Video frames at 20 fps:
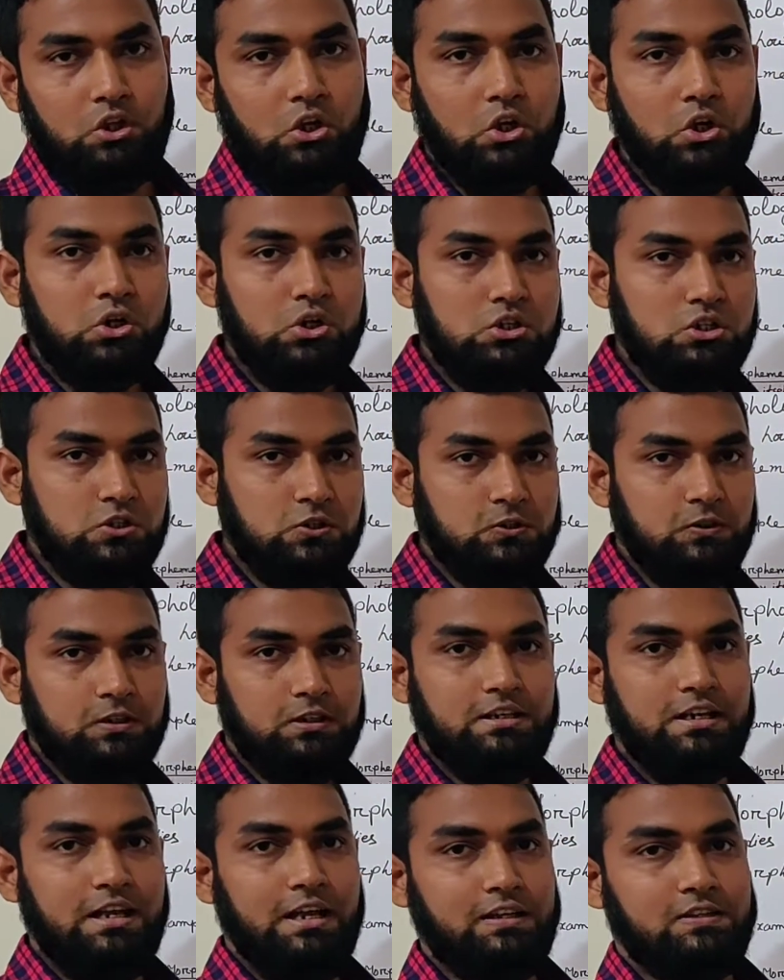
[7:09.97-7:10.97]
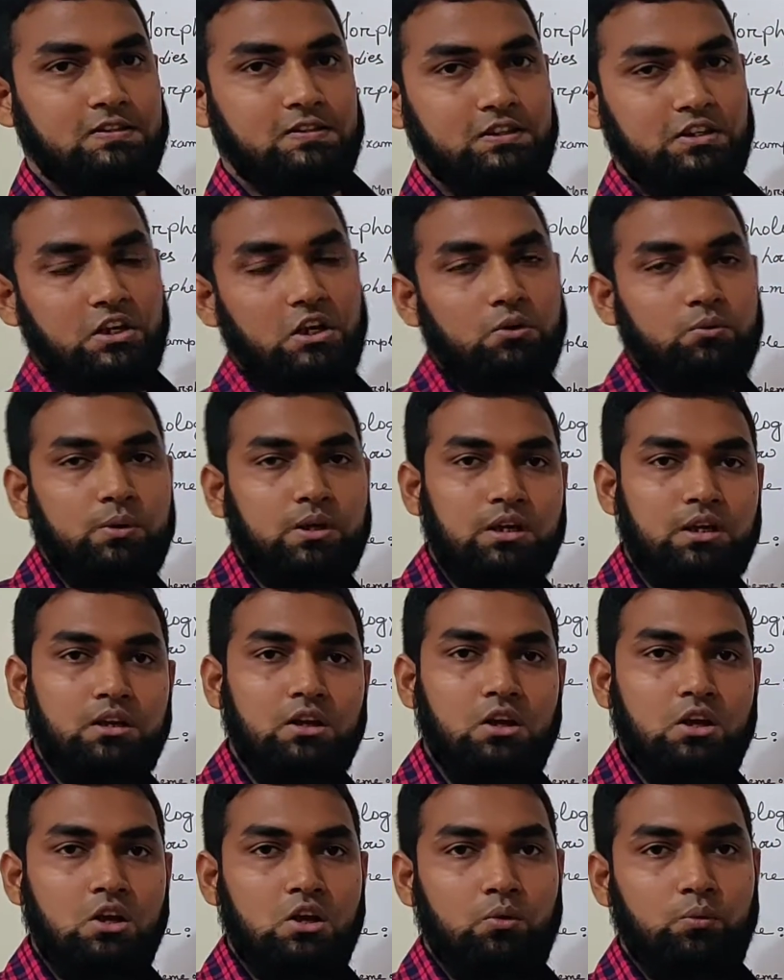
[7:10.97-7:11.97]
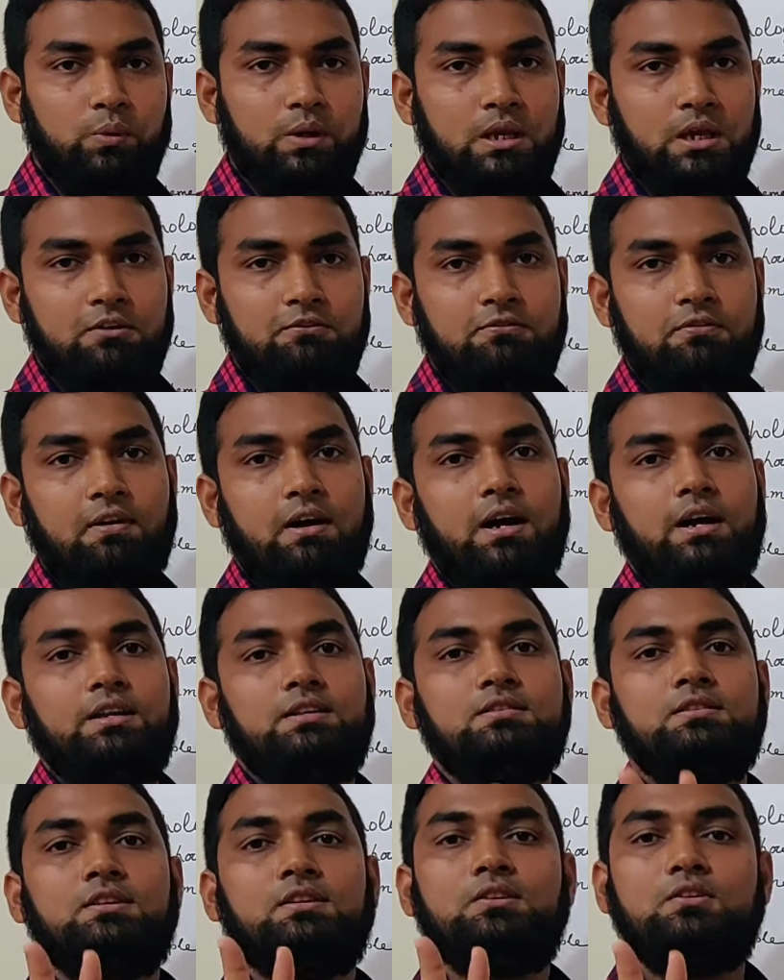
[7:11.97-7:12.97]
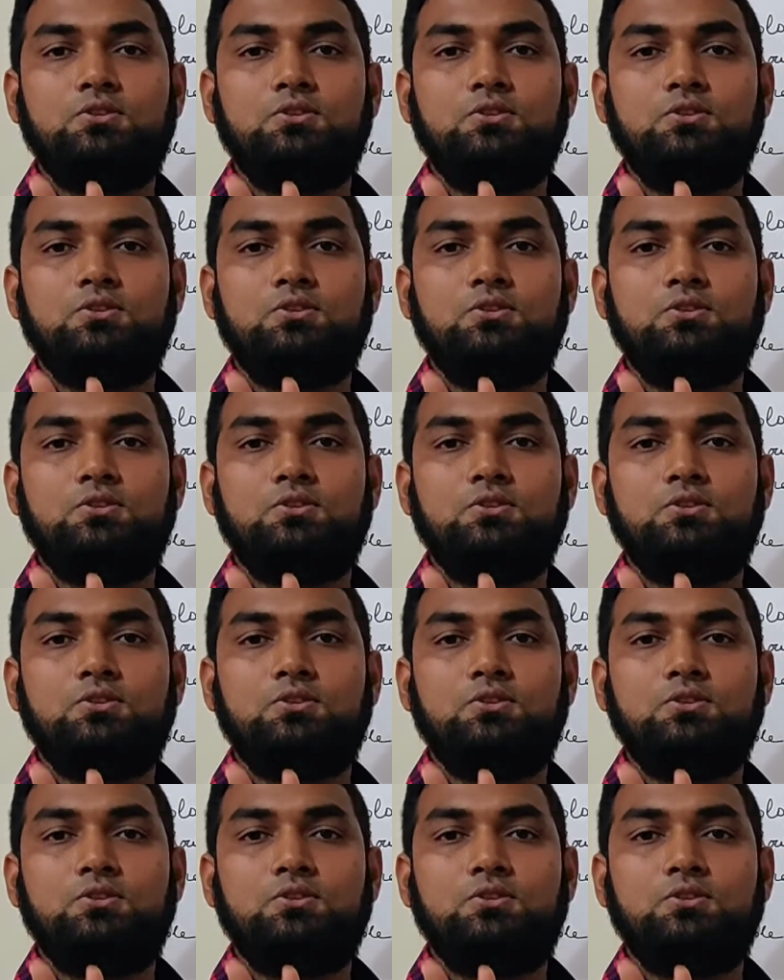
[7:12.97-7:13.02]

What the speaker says: Goodness. Here we can find